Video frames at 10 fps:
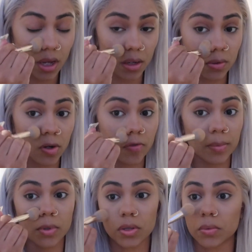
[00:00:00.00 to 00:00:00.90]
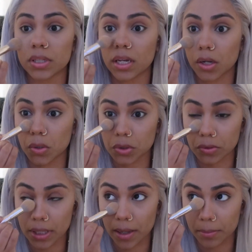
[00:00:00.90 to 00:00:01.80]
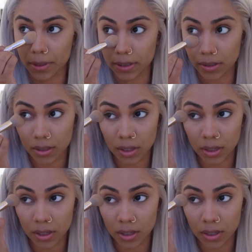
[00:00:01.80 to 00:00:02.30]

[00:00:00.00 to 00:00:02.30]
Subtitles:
I don't know if I'm the only one that goes through that, but